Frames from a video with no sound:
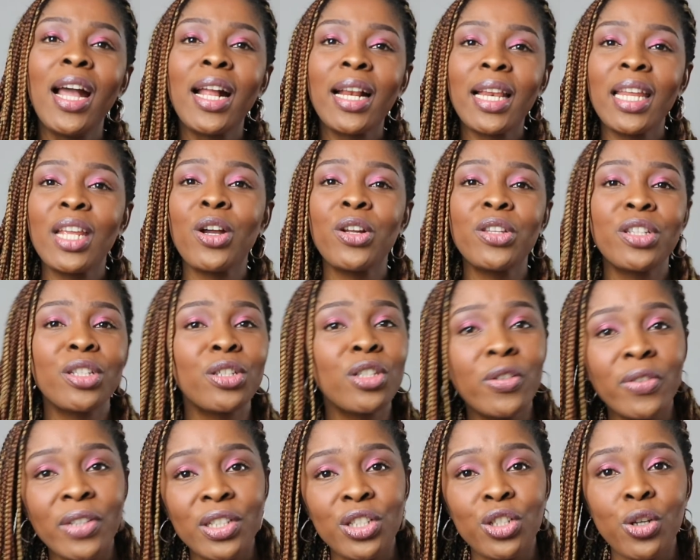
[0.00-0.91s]
click on the
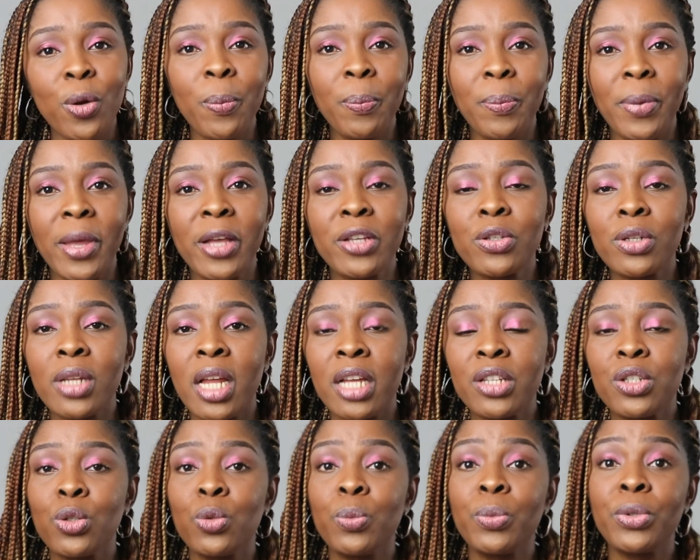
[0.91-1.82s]
notification bell so
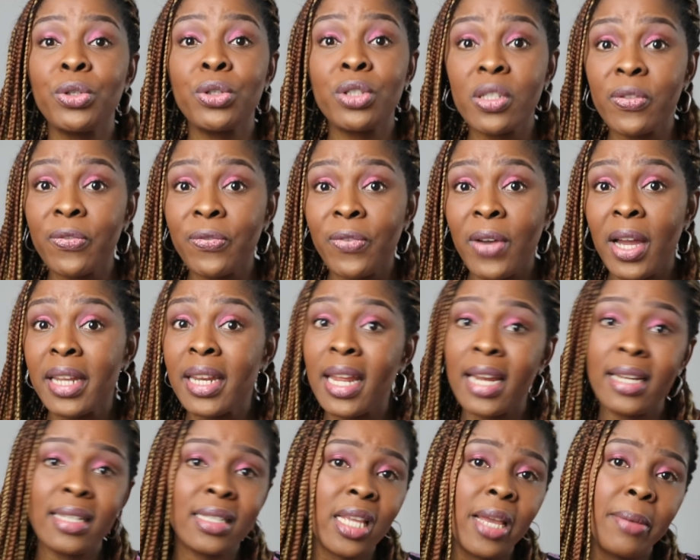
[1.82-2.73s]
that you'll be notified
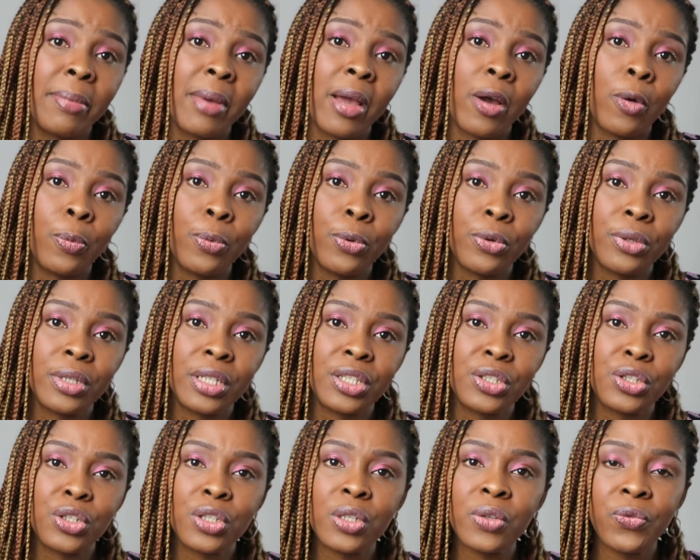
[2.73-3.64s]
anytime I upload
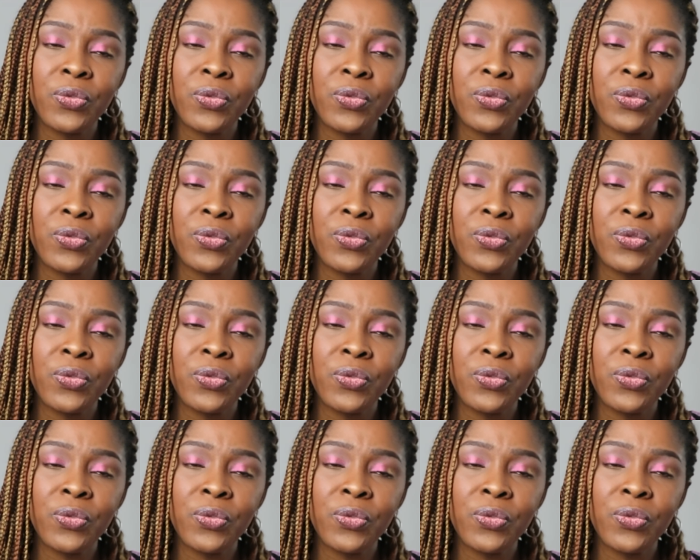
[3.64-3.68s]
another